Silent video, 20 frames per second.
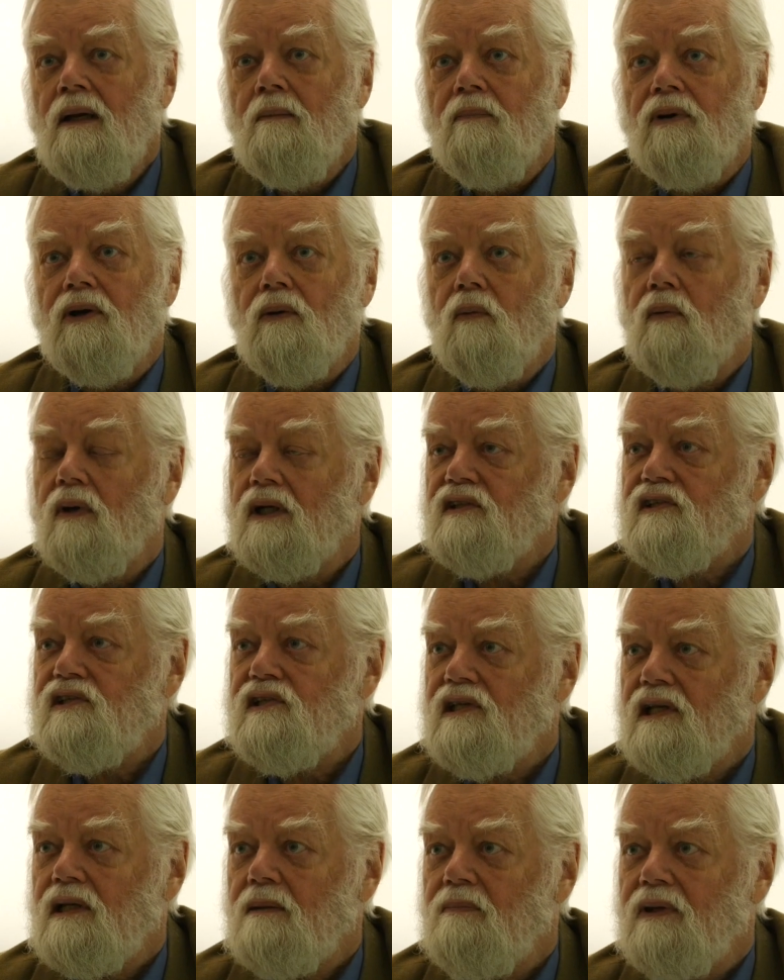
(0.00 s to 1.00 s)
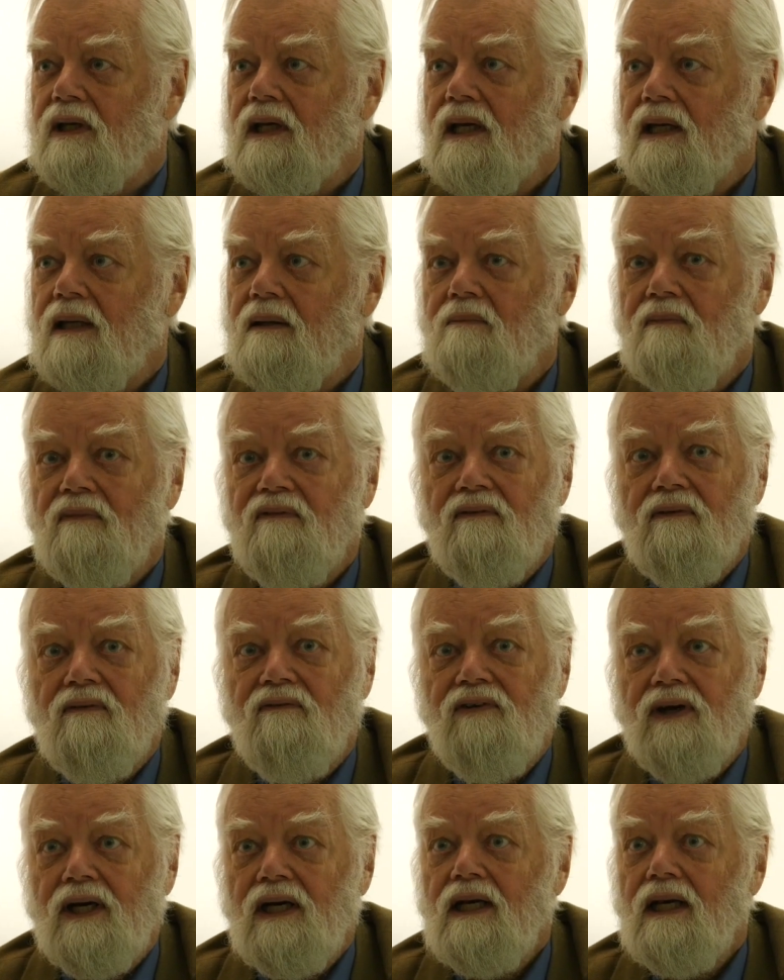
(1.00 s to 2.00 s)
But once they became
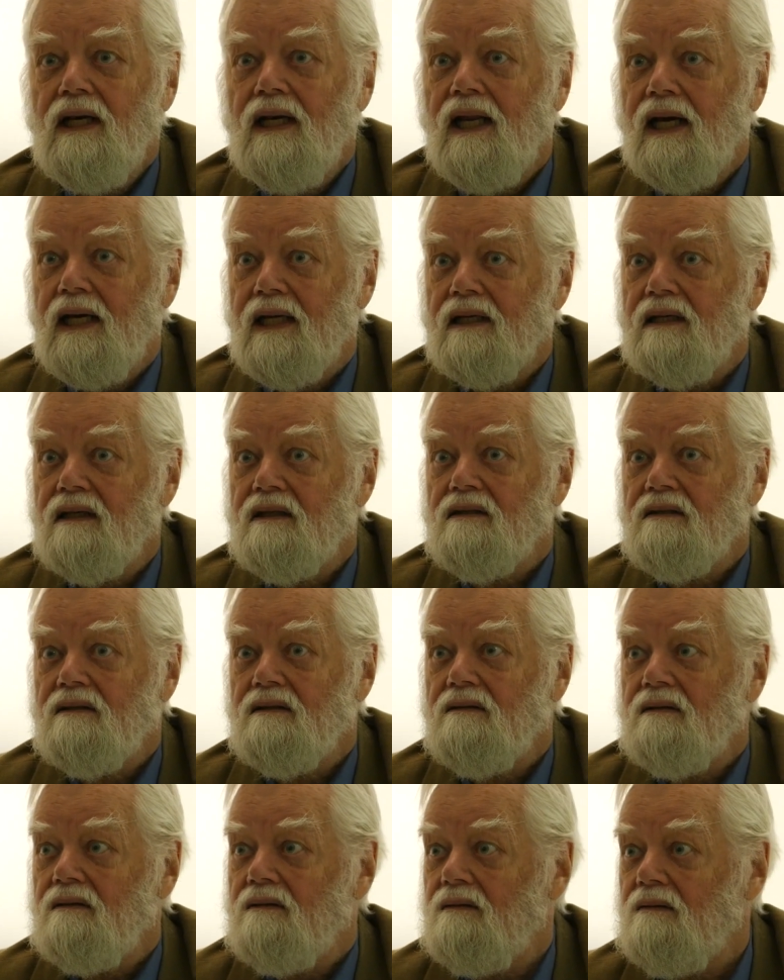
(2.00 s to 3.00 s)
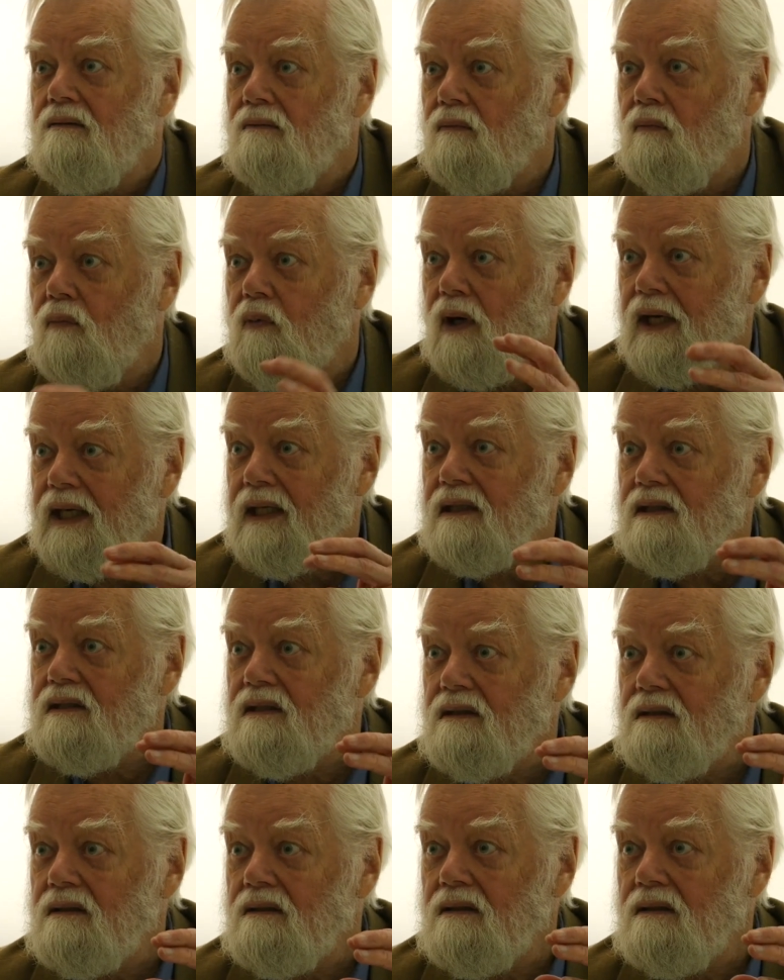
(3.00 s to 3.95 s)
very lightweight